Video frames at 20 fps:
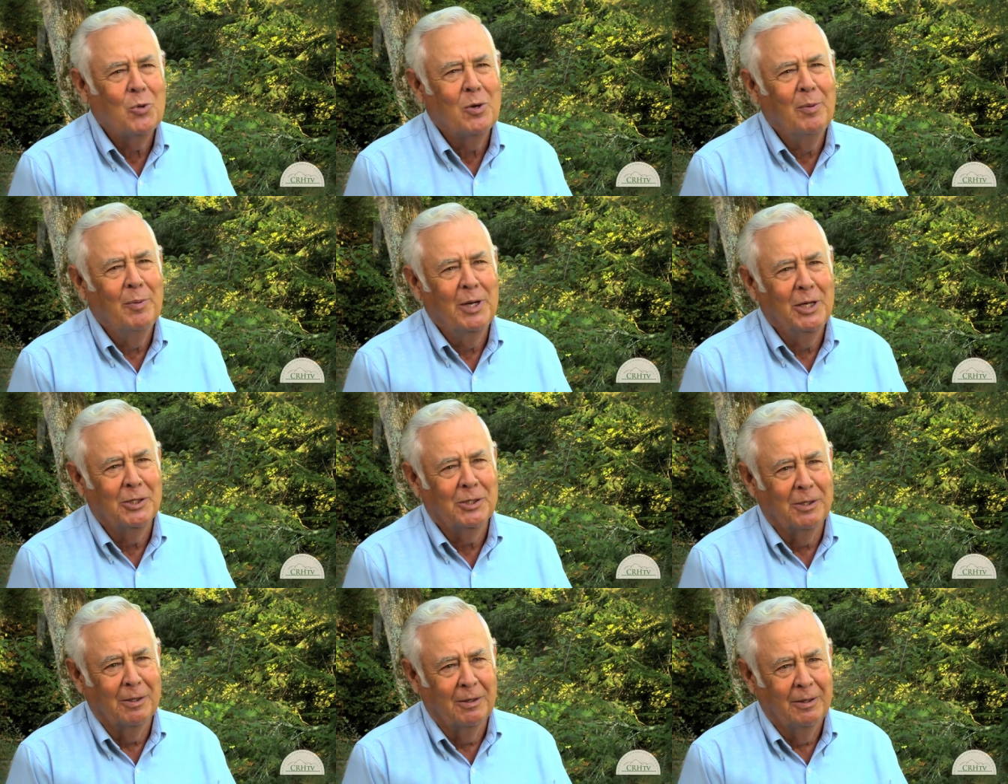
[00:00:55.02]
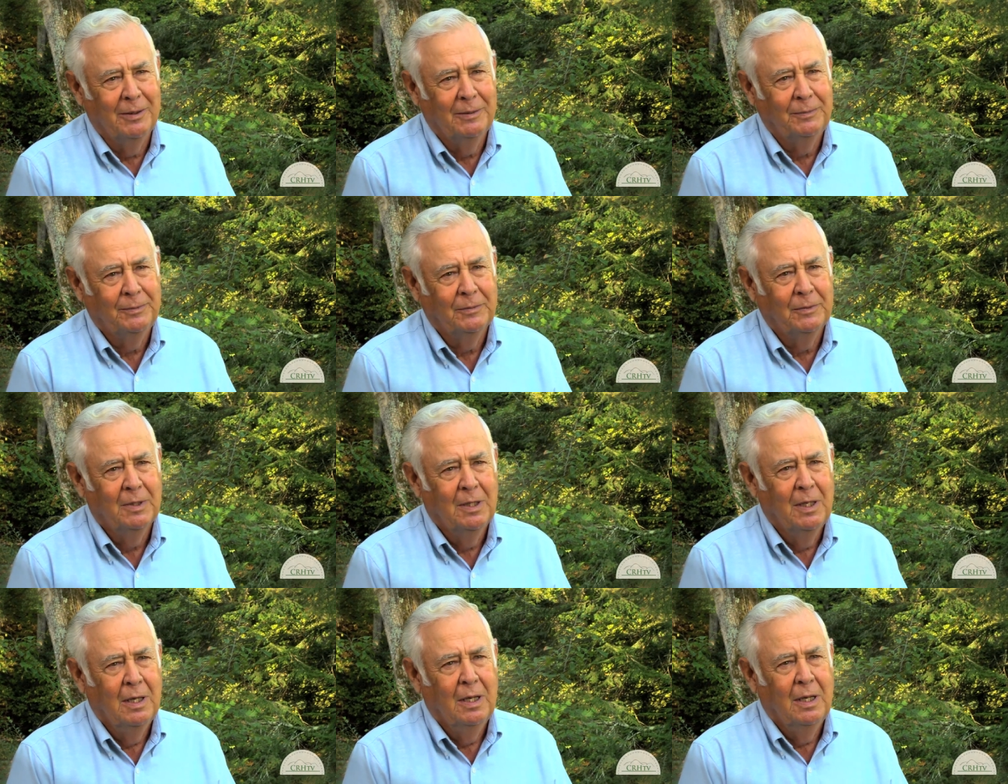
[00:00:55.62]
commissioner
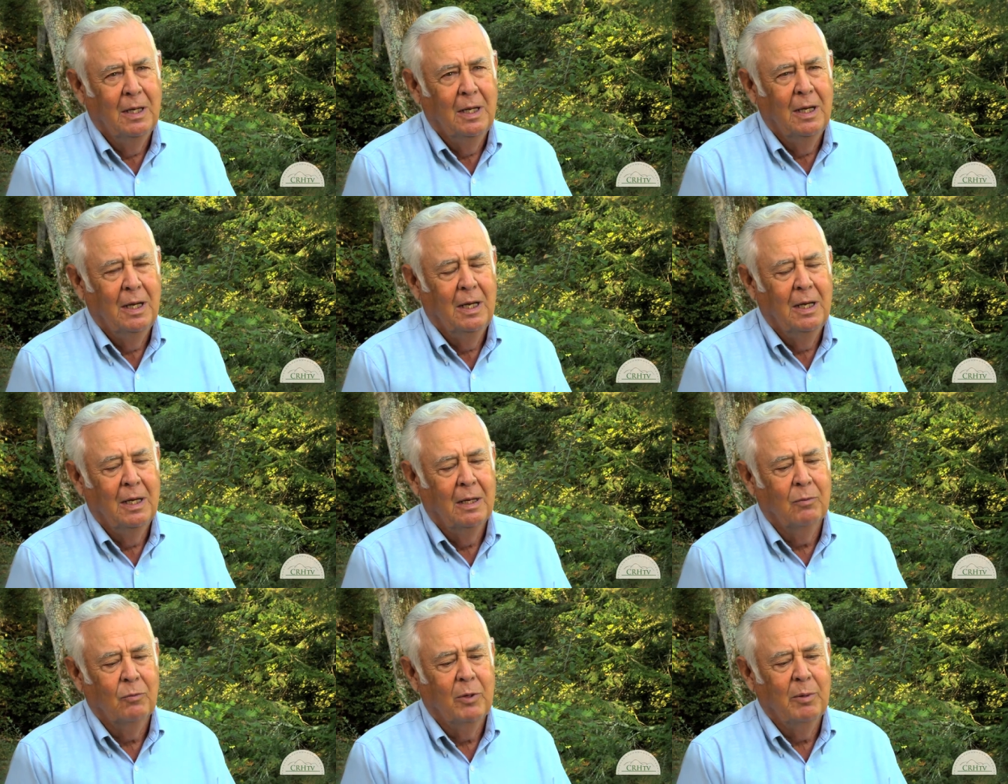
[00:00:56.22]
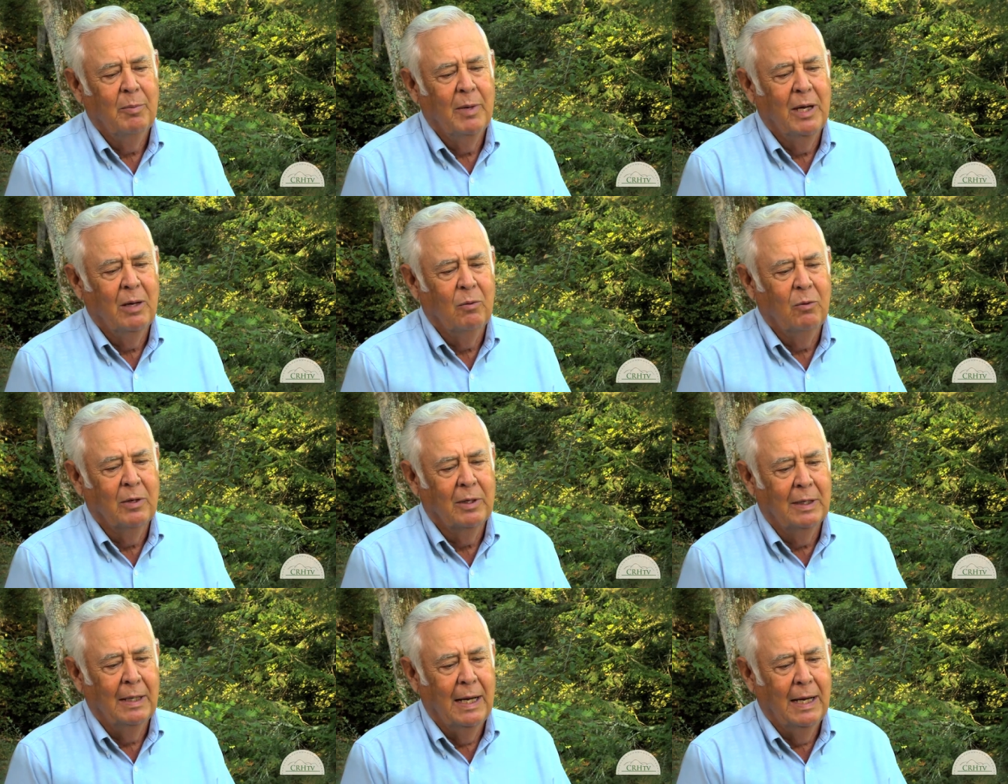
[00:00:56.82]
and we met
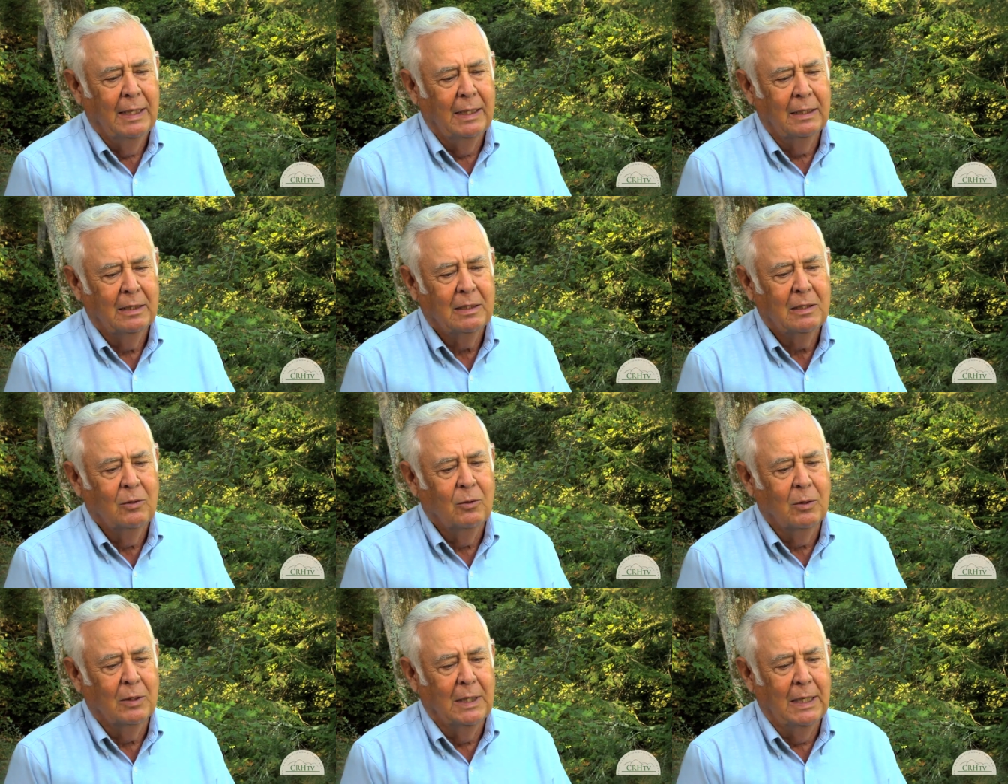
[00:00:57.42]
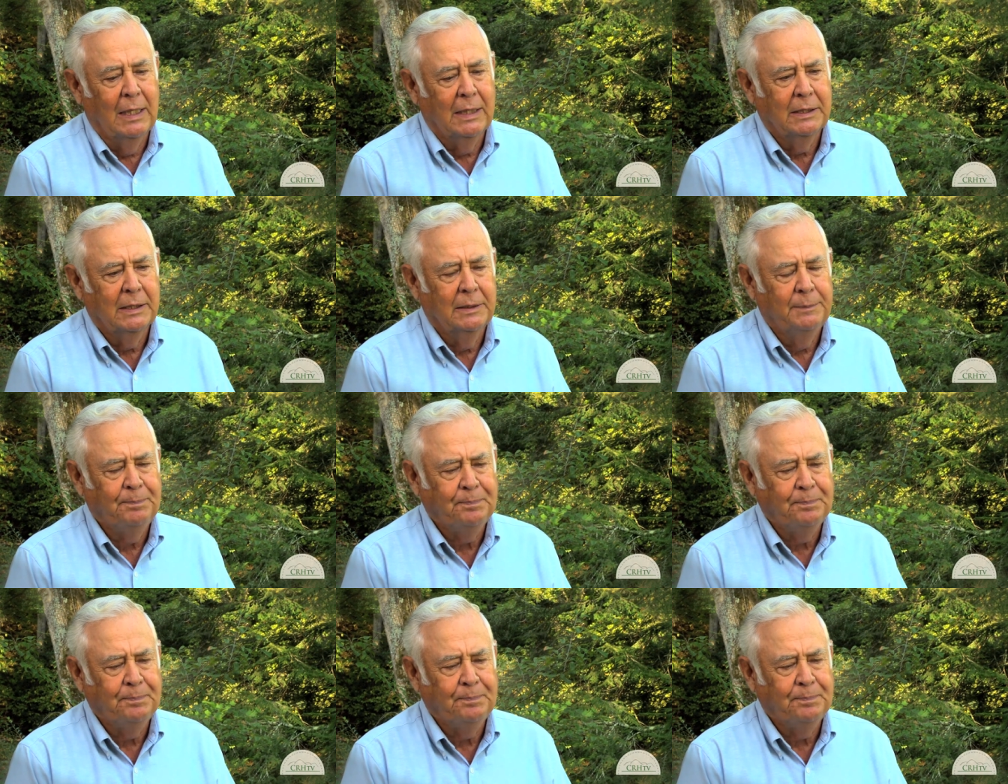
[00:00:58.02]
one night at the courthouse